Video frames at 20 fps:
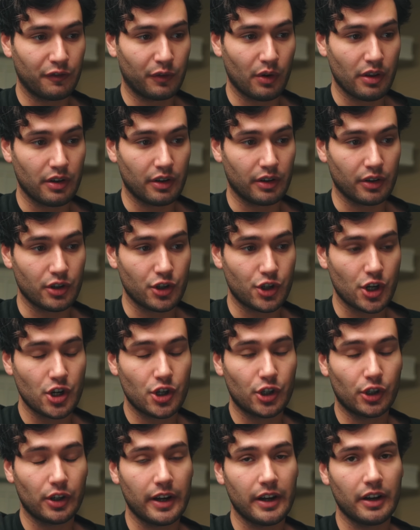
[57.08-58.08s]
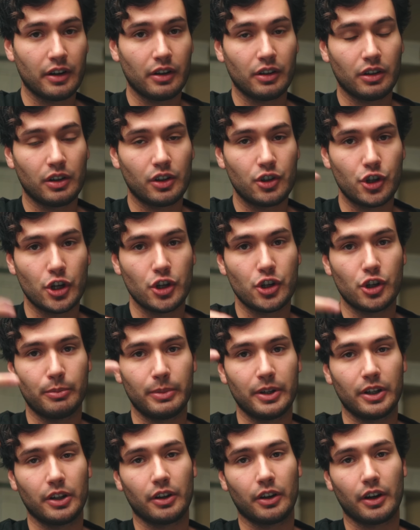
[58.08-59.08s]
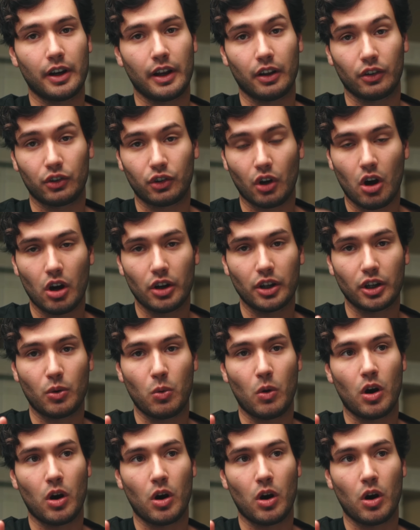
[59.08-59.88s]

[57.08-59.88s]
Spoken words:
for their ginger ale, ginger beer, and tonic